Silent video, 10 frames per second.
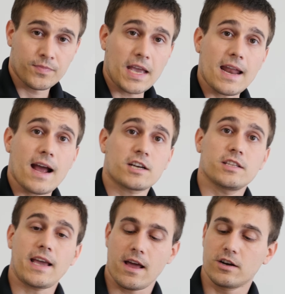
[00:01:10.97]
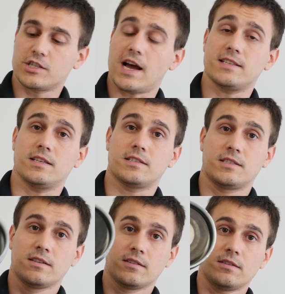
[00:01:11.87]
it actually
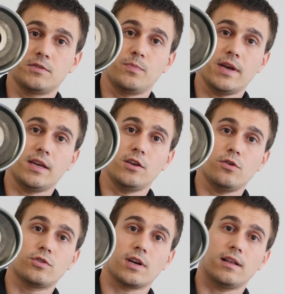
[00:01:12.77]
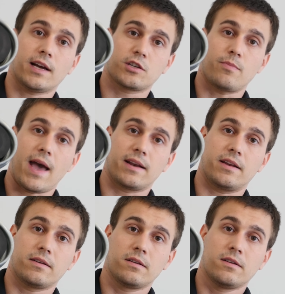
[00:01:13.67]
energizes this big, huge electromagnet.